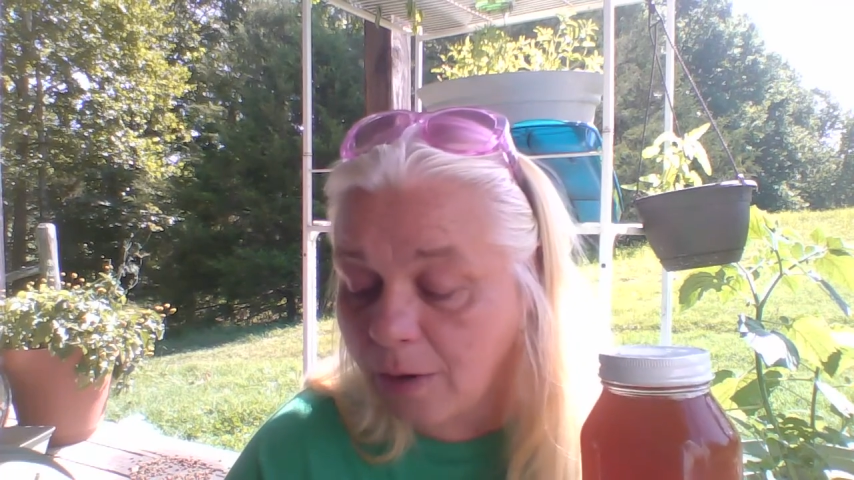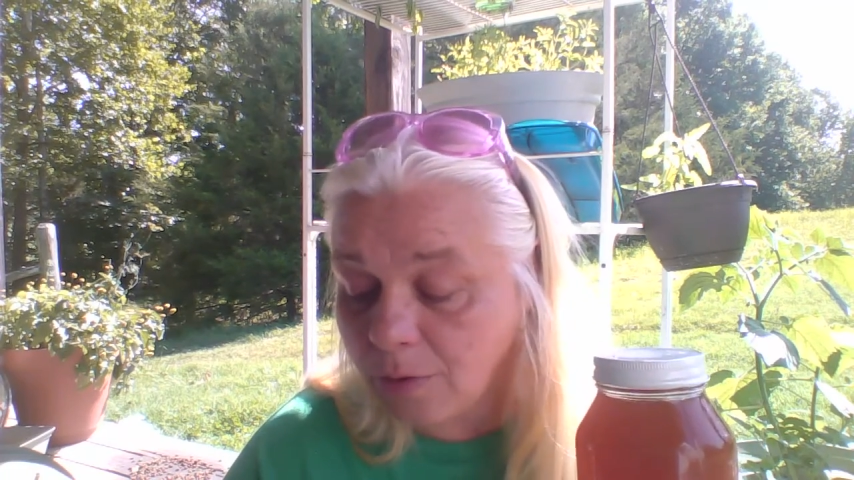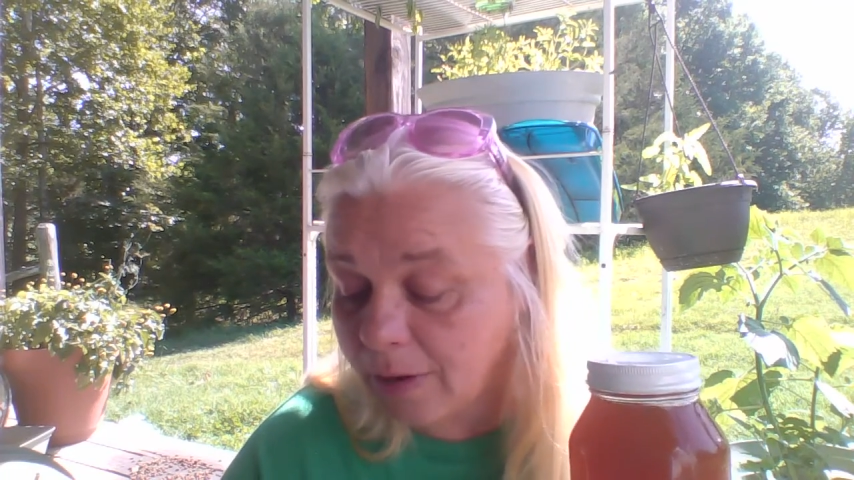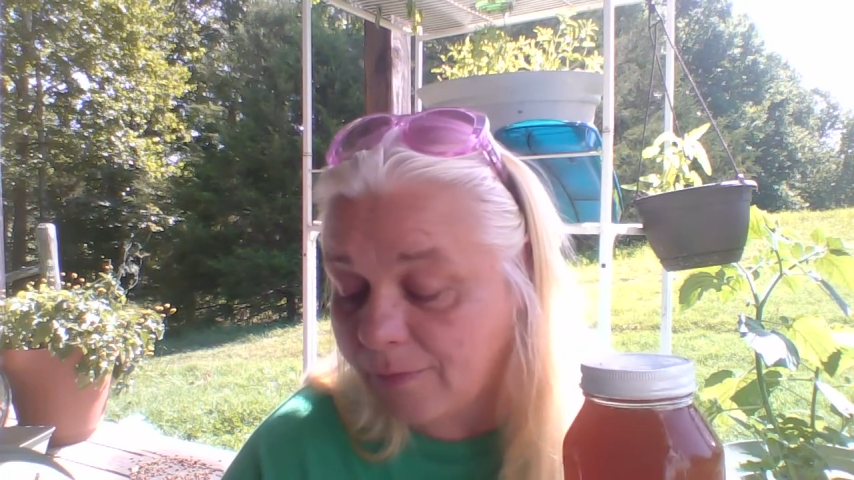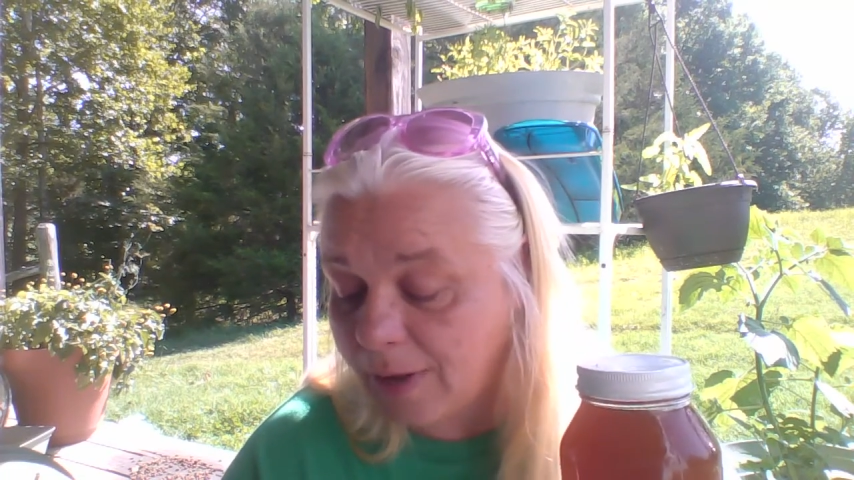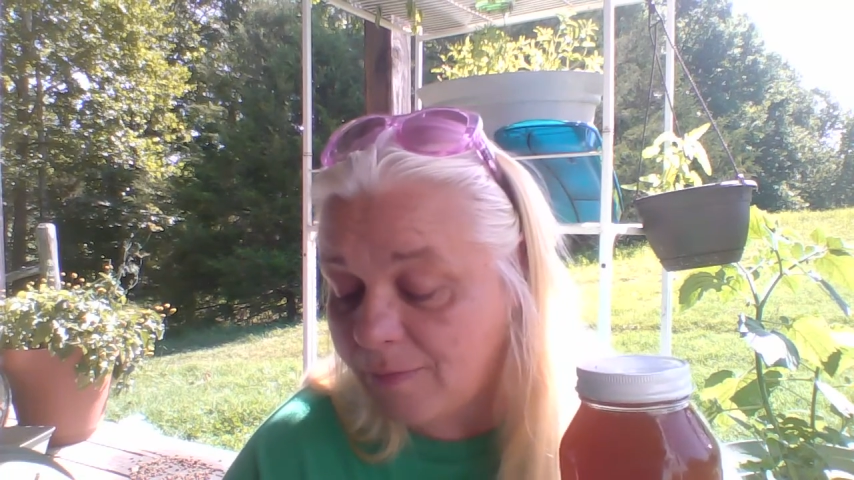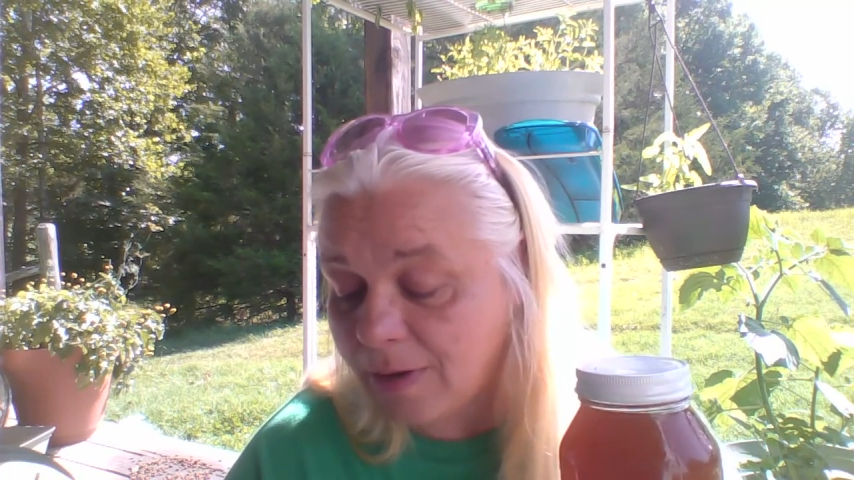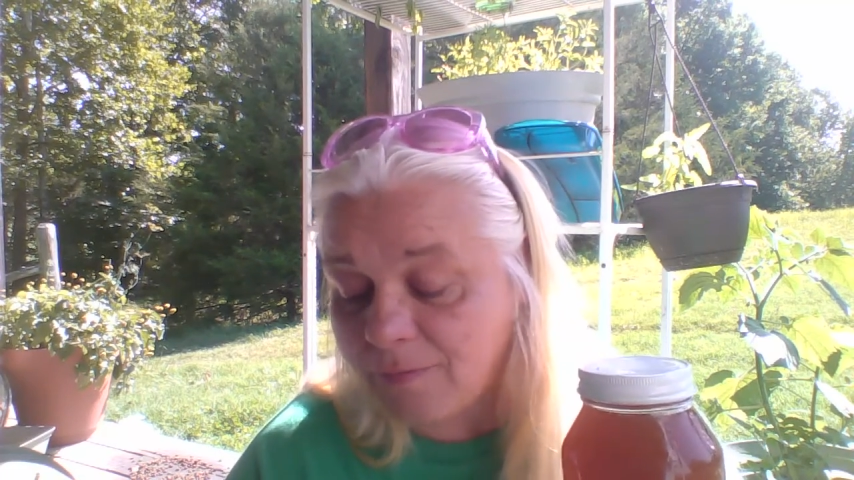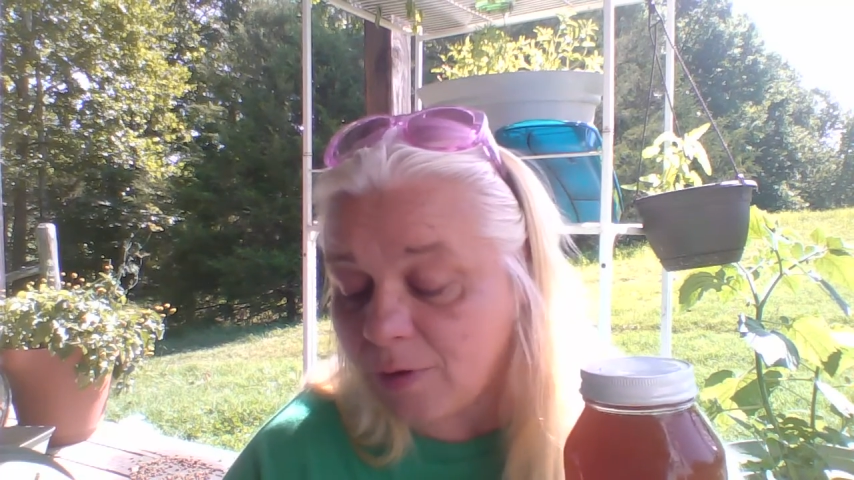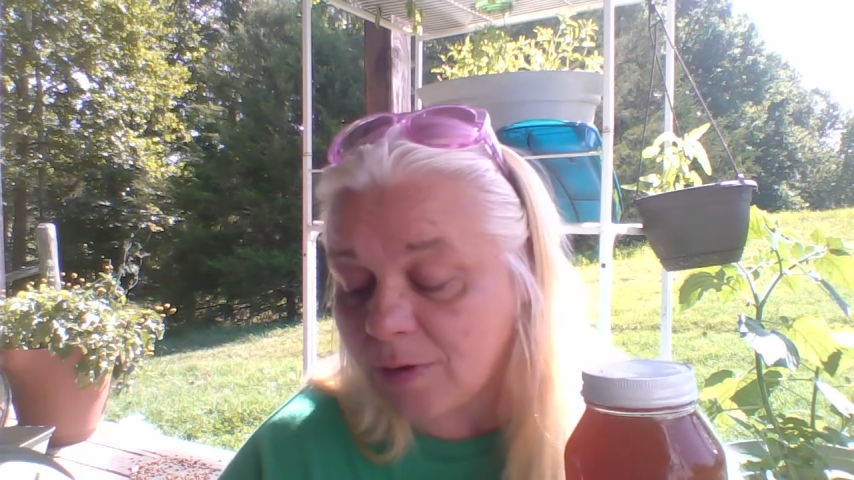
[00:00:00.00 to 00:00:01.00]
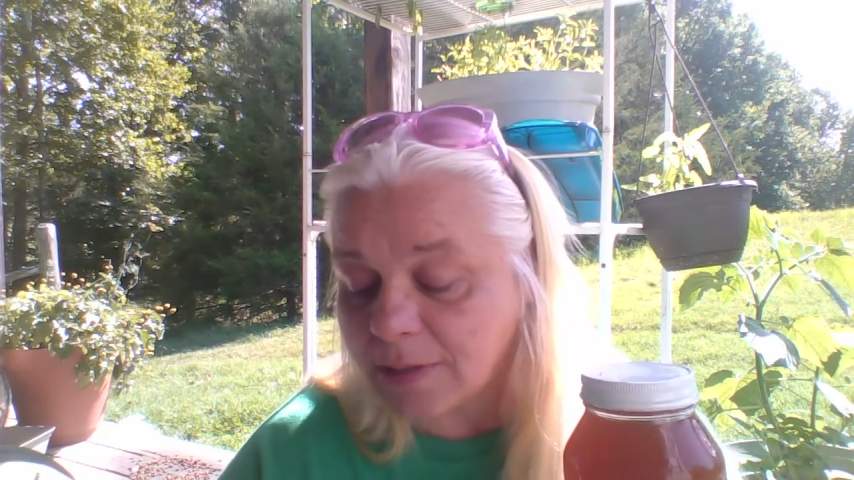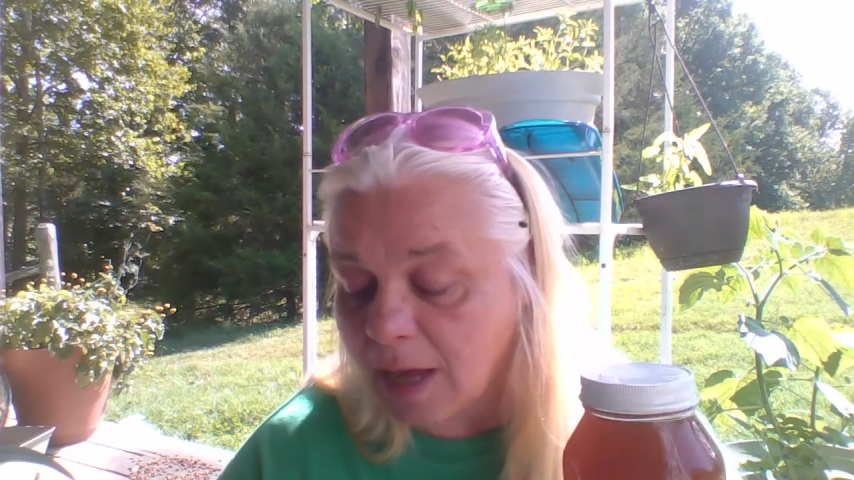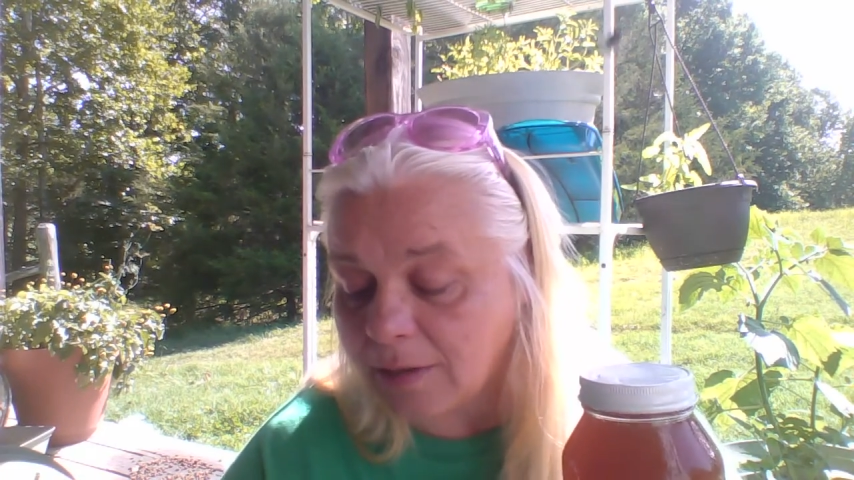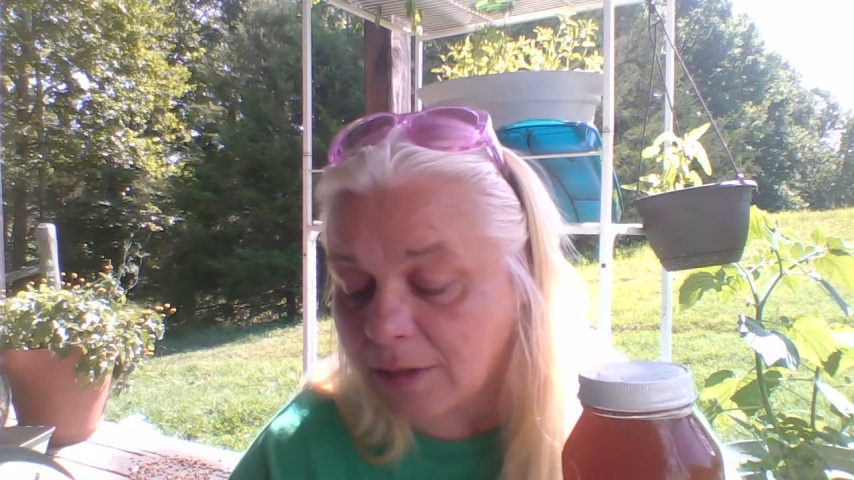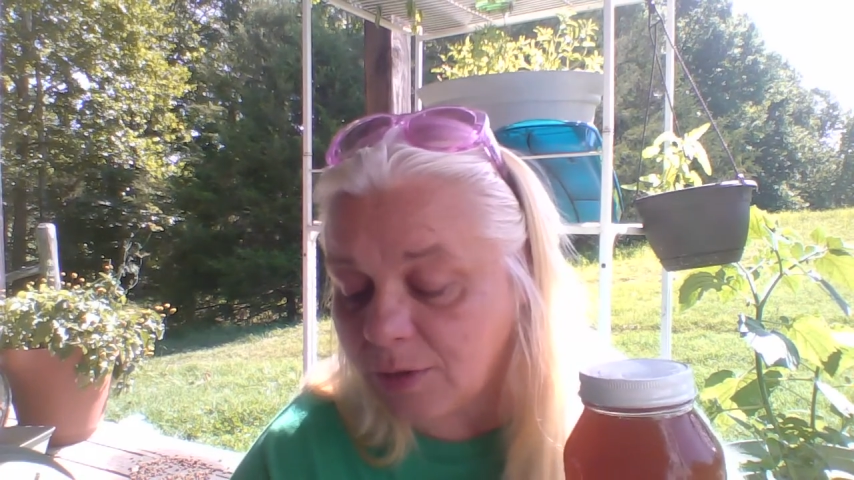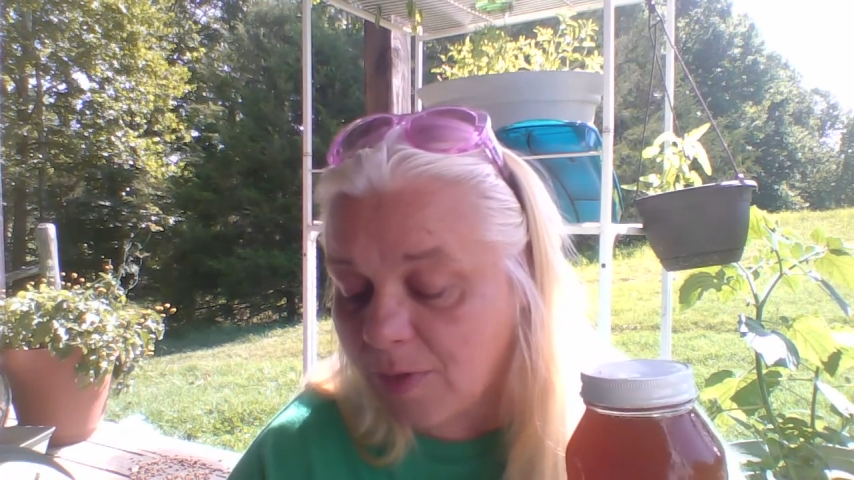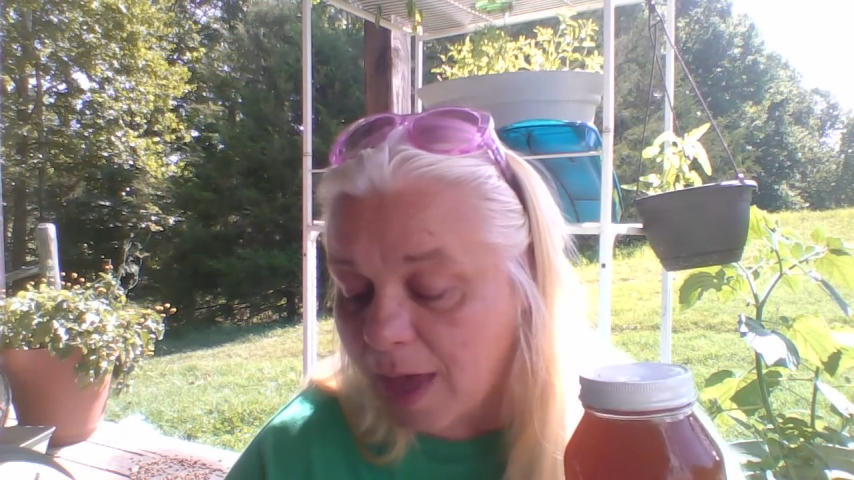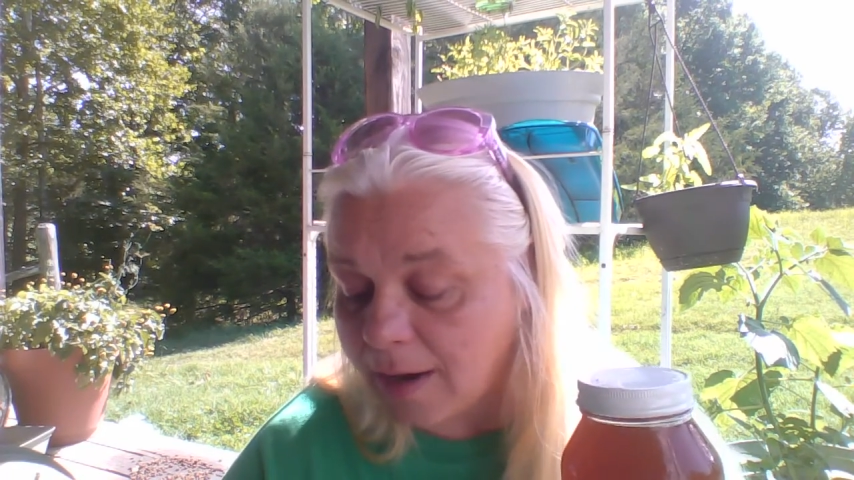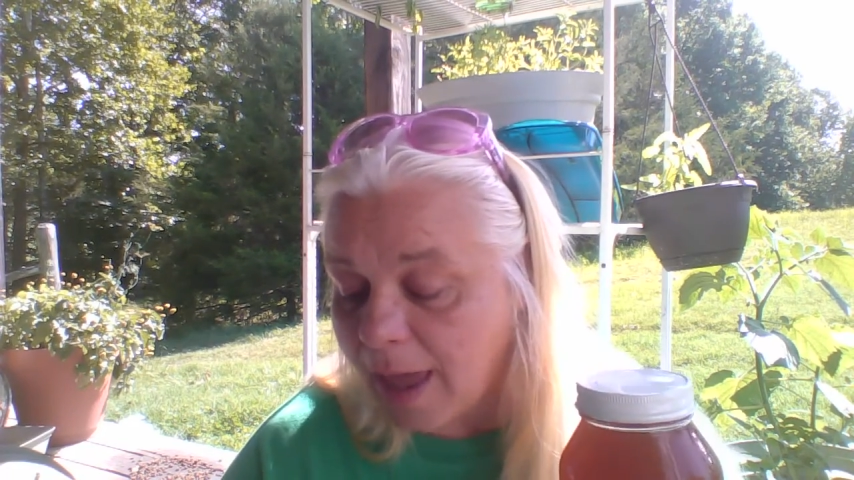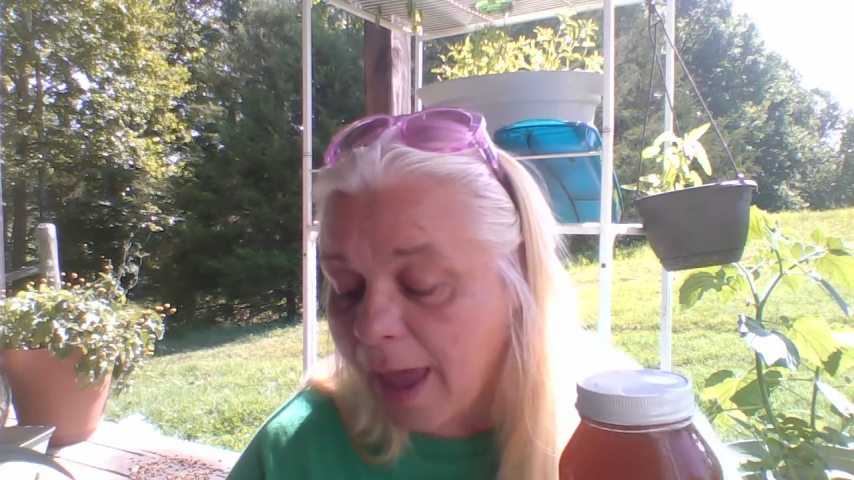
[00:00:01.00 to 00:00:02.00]
or even if you decide to do
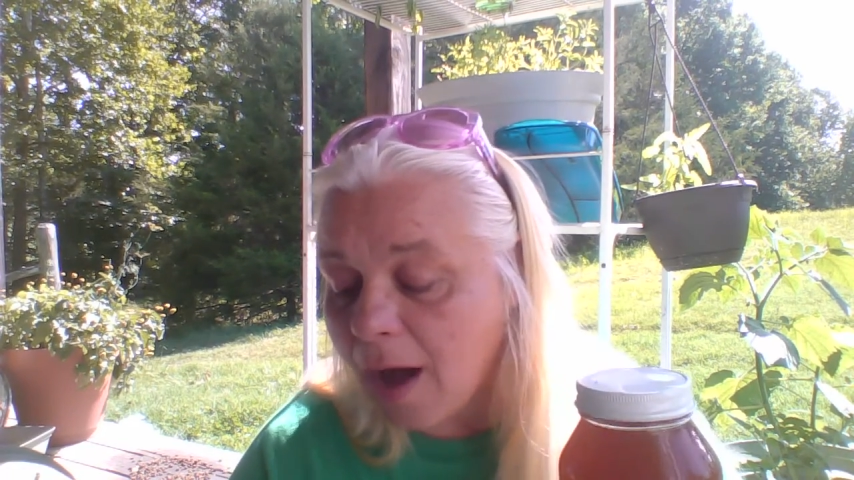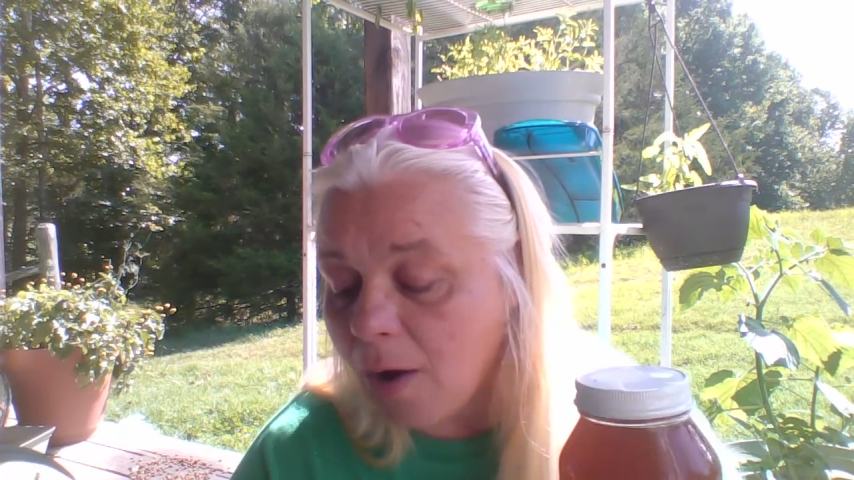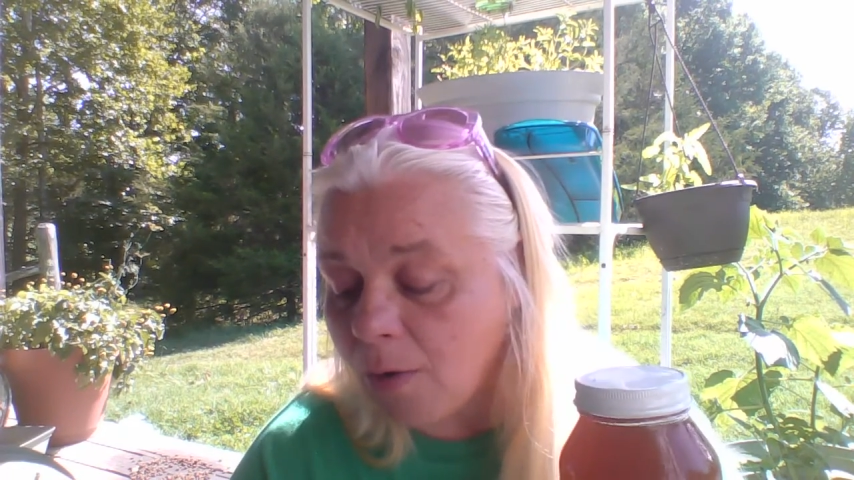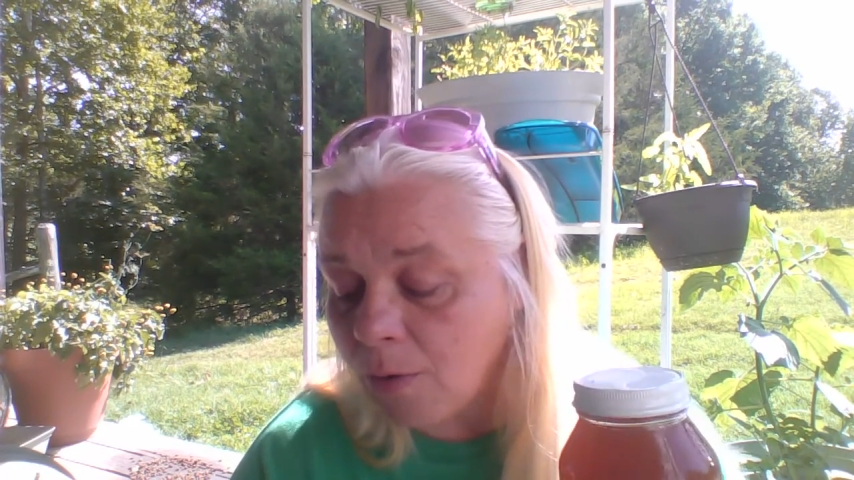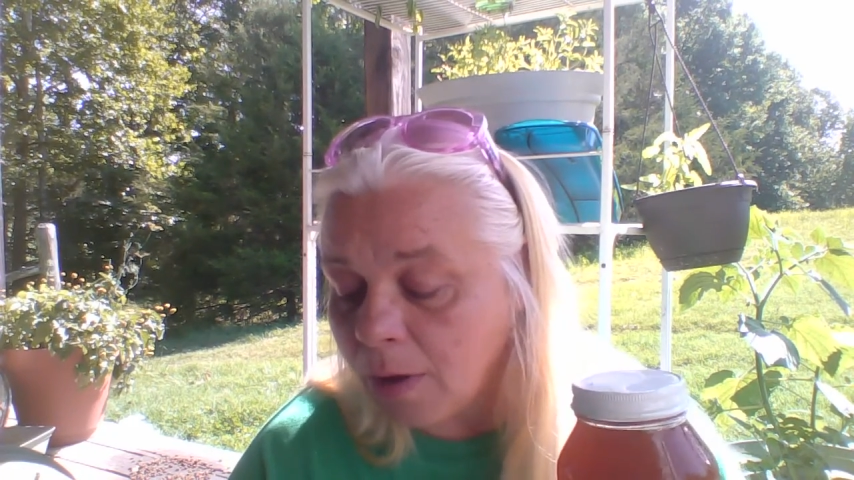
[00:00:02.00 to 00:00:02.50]
that now,